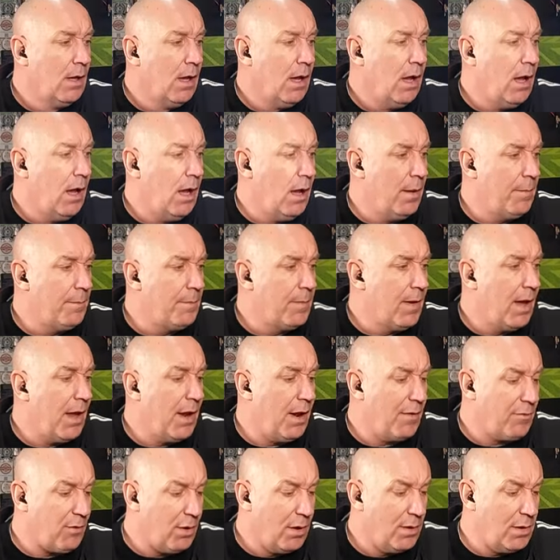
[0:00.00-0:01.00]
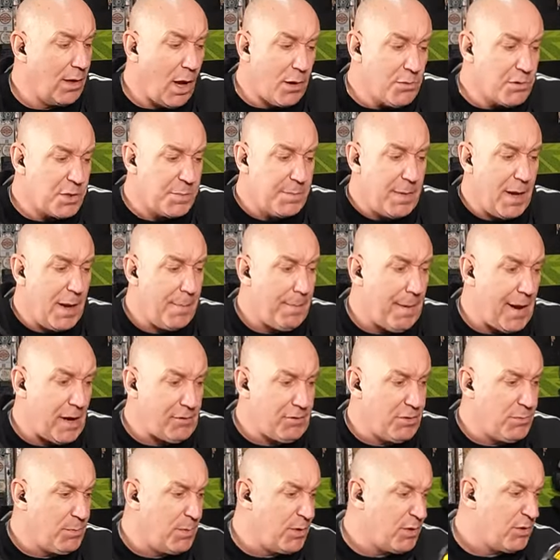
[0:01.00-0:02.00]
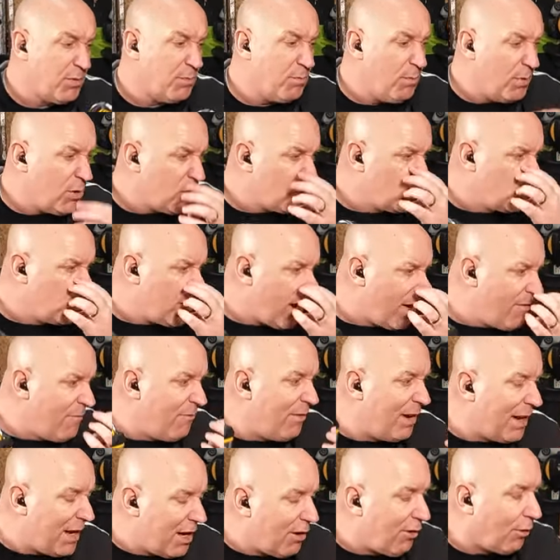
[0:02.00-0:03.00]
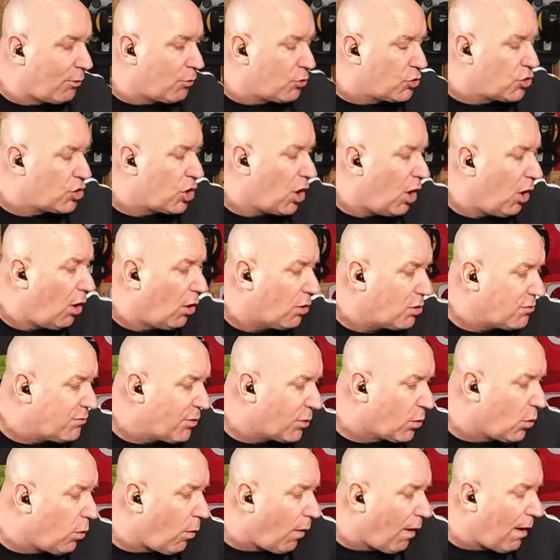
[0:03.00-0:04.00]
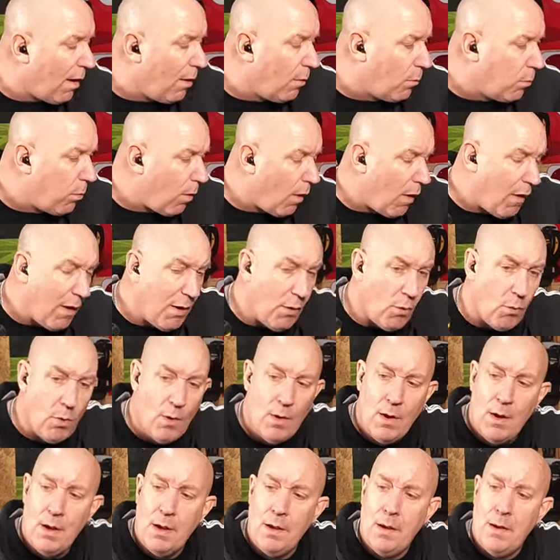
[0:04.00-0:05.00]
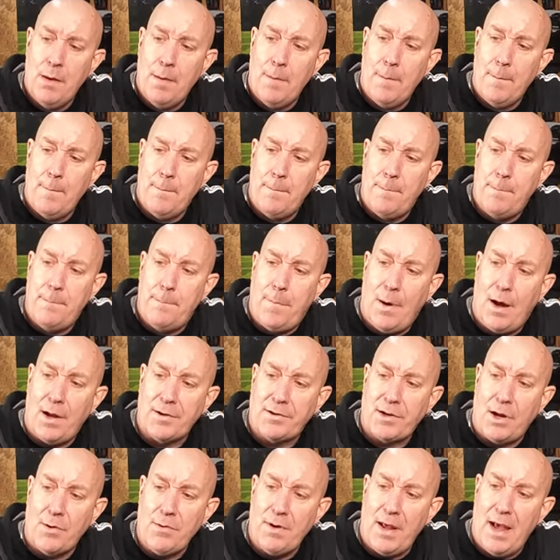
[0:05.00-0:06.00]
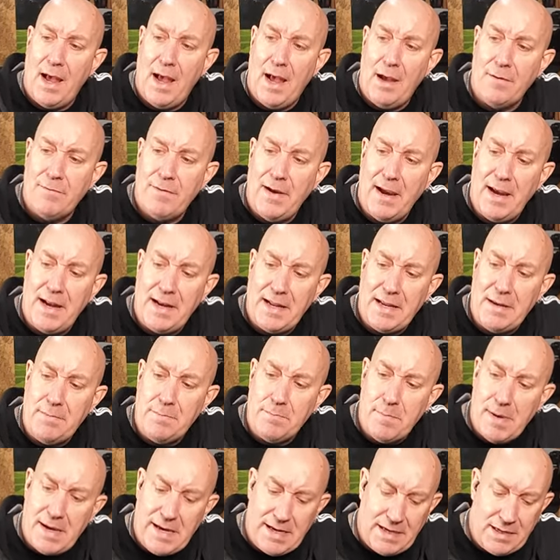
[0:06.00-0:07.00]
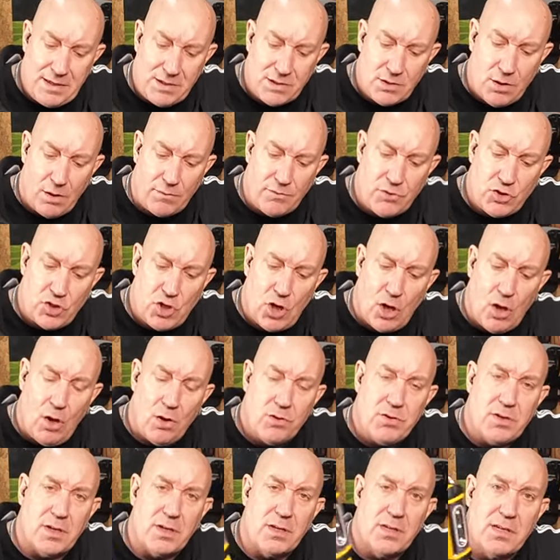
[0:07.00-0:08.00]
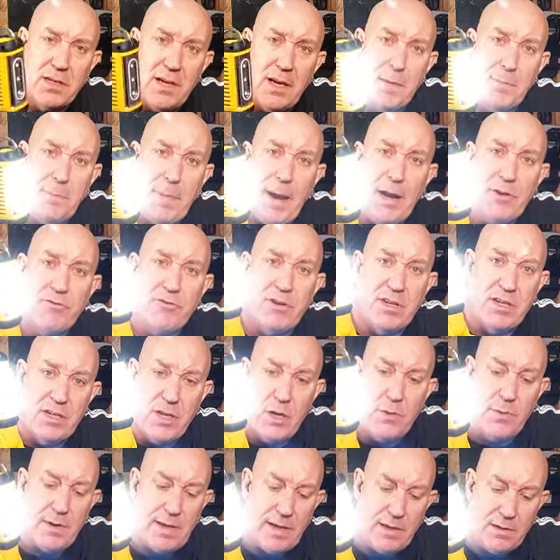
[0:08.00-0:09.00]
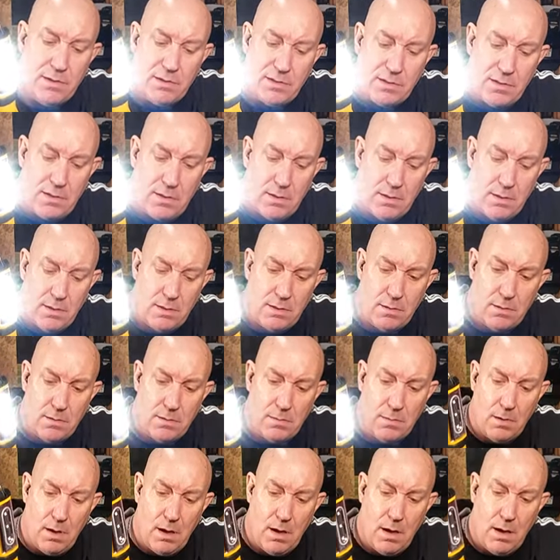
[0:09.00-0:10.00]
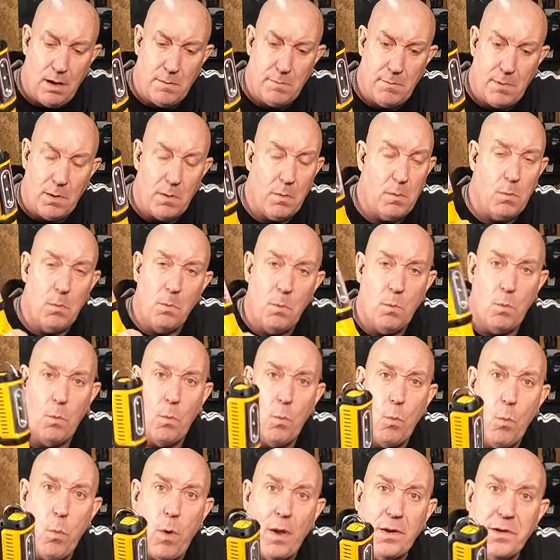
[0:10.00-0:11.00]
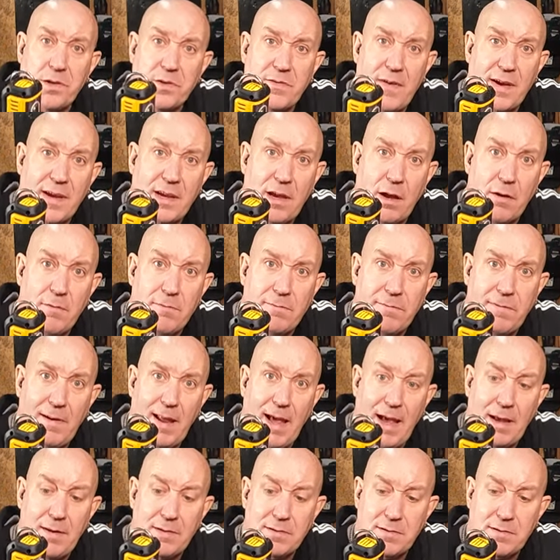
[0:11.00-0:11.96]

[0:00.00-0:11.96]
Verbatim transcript: And I've got loads of spare batteries, which generally are on charge for quite a while, but I don't have any means of charging said battery units once they go flat.